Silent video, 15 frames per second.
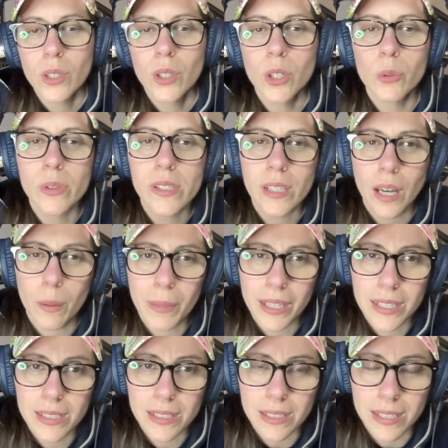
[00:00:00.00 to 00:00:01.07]
who is coming
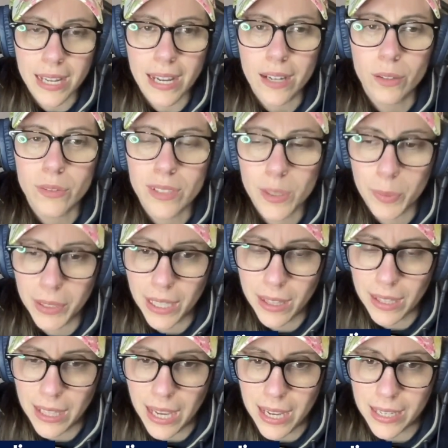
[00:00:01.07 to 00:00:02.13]
into town to play
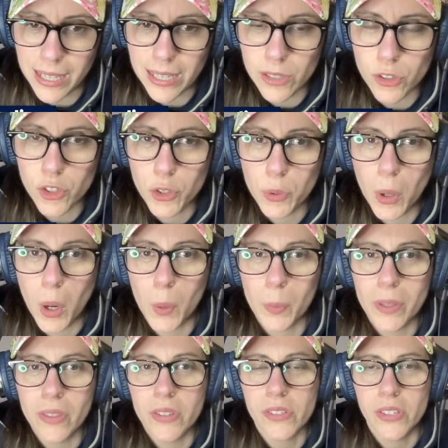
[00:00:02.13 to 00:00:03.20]
the Yankees to
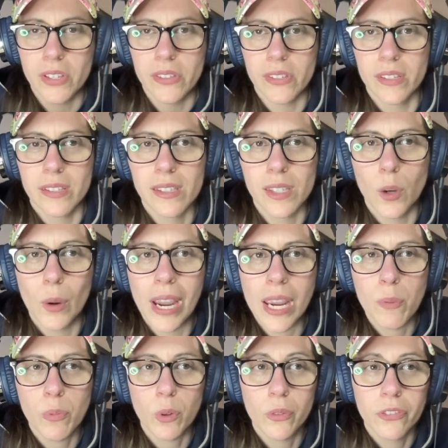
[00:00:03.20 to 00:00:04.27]
open the season. So
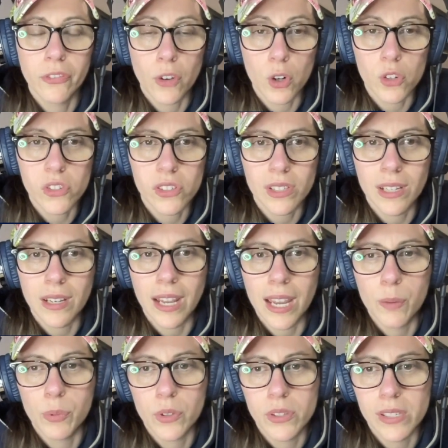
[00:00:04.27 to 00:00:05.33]
April 1st and
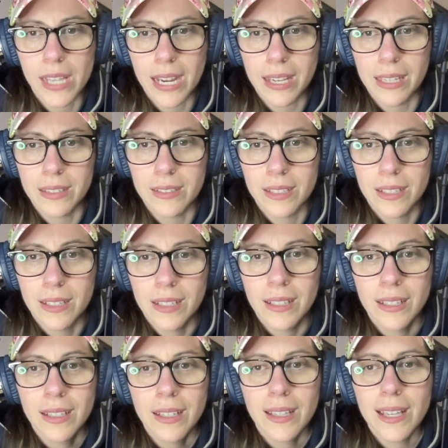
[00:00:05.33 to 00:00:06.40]
April 2nd.
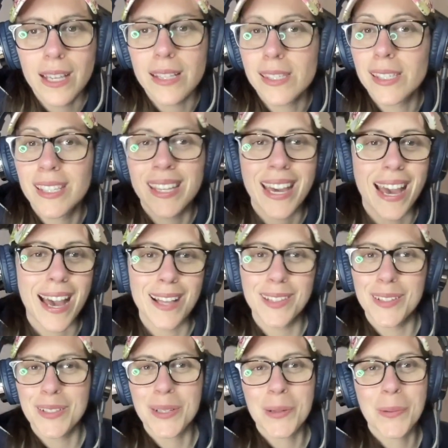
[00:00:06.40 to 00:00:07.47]
It's
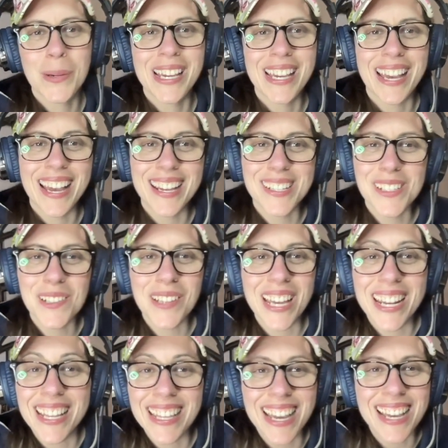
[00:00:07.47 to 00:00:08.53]
calendar weekend. You get
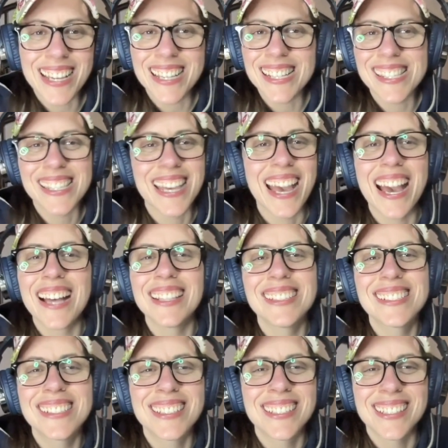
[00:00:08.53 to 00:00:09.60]
a Yankees
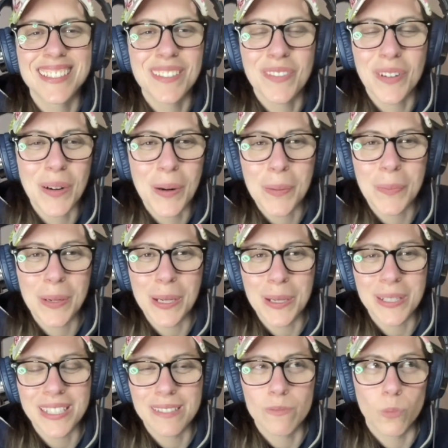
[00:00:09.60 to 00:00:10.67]
calendar for
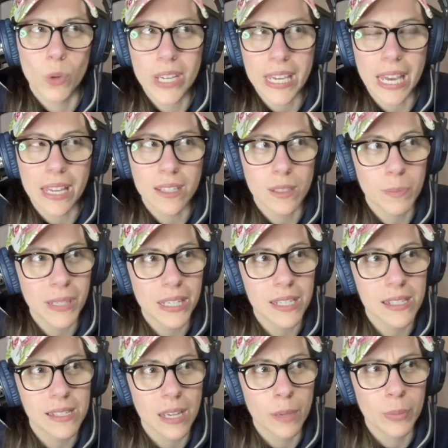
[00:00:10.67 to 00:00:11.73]
opening weekend
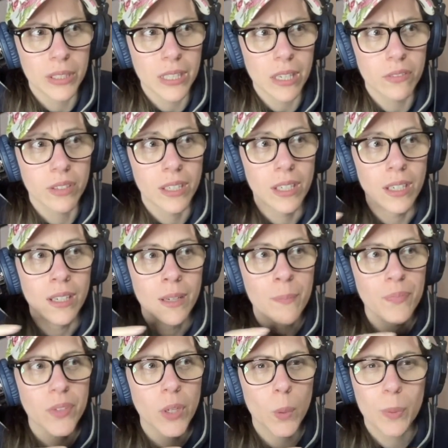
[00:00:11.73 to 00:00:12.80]
because I believe
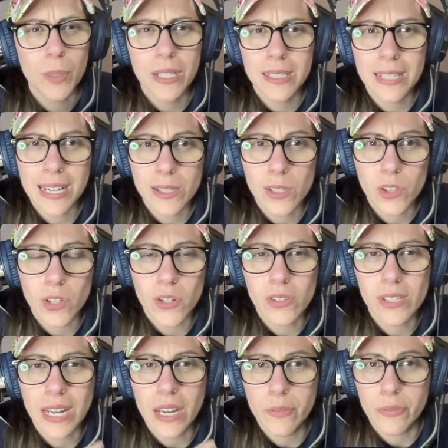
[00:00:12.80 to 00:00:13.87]
opening day is Thursday,